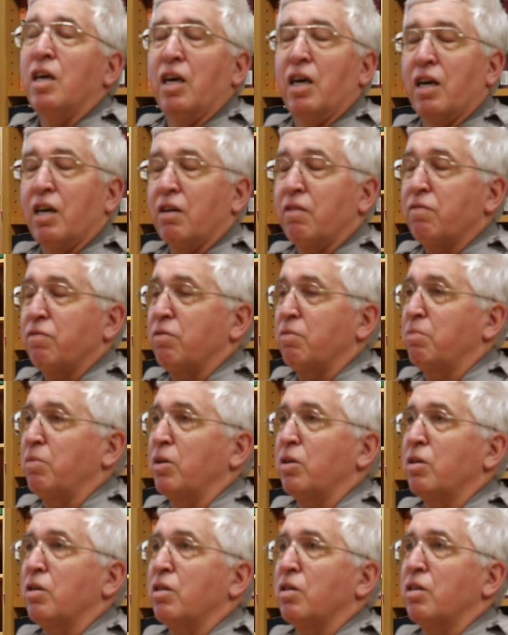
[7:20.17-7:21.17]
And from
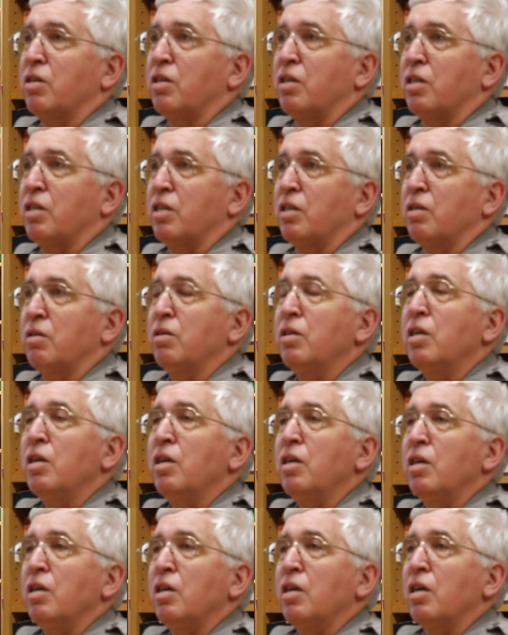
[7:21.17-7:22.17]
there,
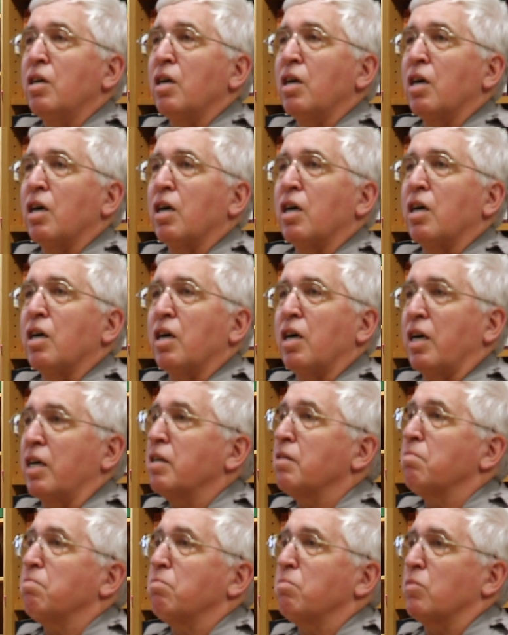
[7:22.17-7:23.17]

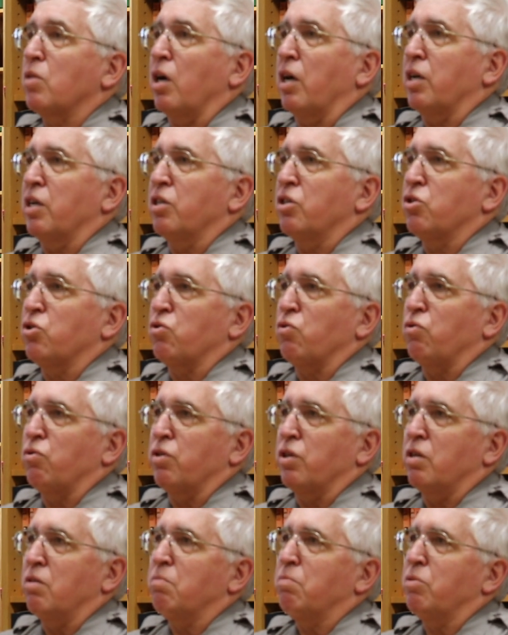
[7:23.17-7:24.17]
I got a
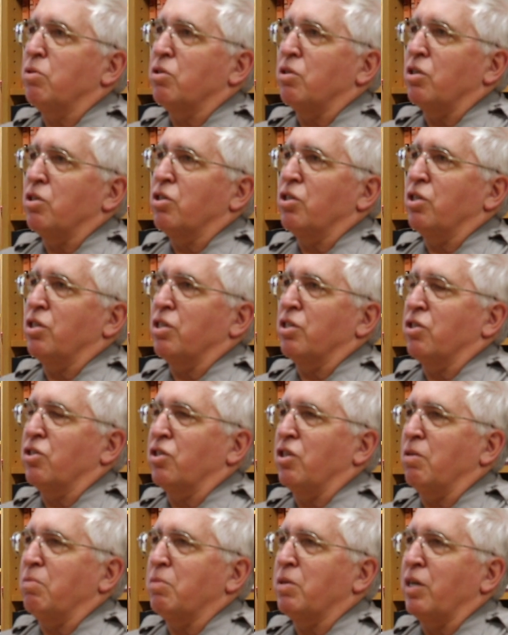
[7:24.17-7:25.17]
historian position at
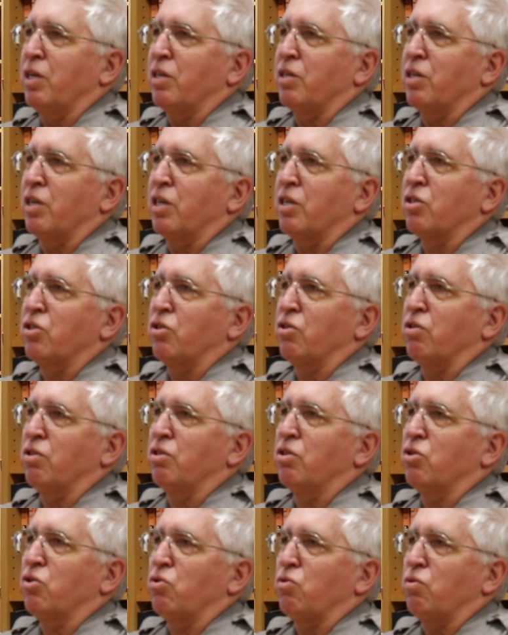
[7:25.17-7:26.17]
Steamtown National
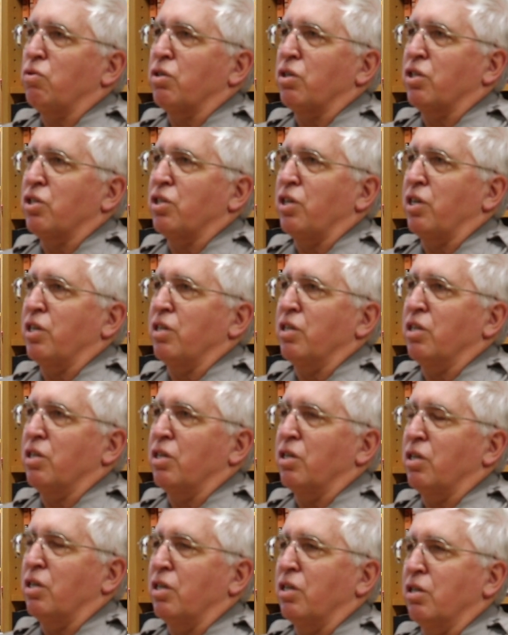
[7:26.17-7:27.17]
Historic Site.
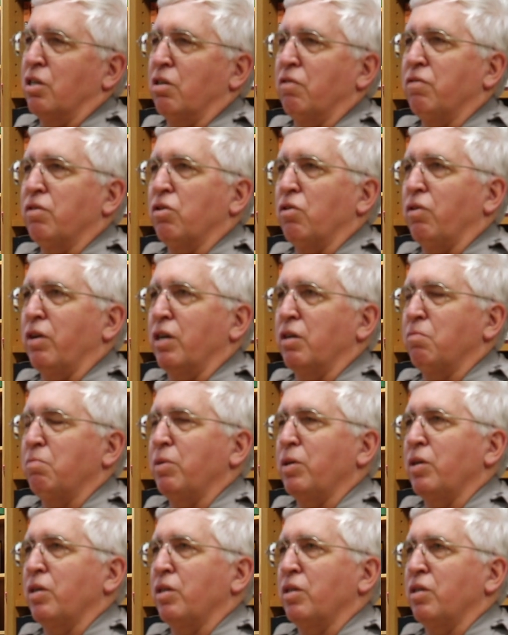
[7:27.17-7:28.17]
Even though I had
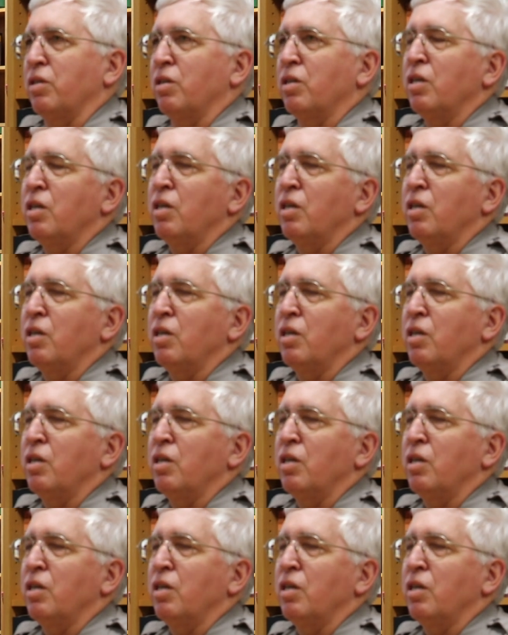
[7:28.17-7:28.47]
been